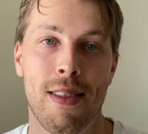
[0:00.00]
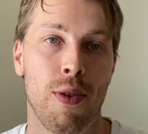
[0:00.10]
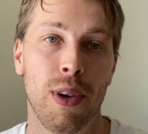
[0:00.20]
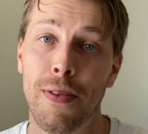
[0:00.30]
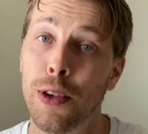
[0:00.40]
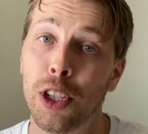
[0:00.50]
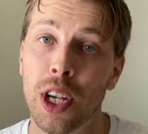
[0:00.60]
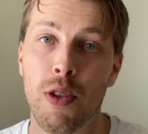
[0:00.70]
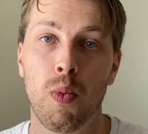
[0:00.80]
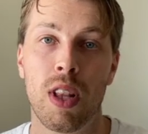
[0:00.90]
So if you
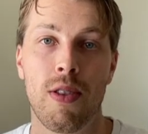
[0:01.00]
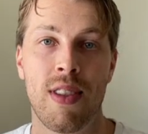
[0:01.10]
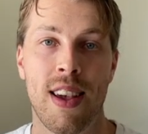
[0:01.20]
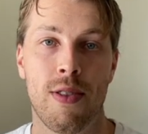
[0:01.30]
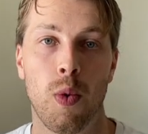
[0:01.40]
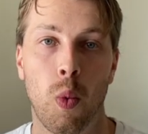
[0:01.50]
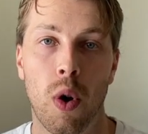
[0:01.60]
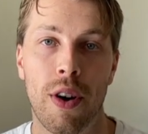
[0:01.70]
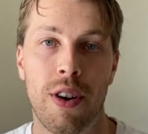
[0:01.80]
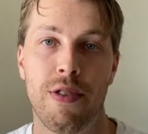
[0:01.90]
just want to test the
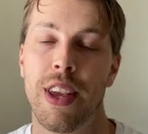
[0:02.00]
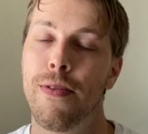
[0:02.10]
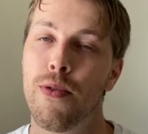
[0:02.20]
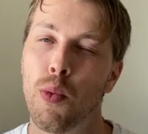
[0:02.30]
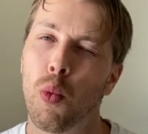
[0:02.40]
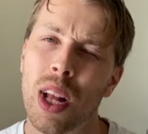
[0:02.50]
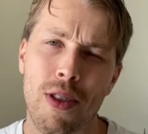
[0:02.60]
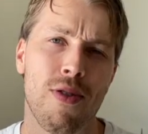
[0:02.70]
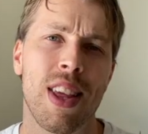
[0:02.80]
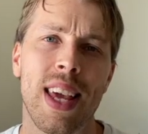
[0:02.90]
waters, if you want to
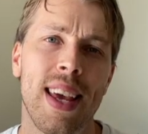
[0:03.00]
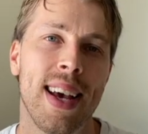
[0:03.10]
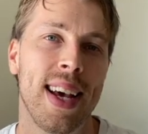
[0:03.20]
see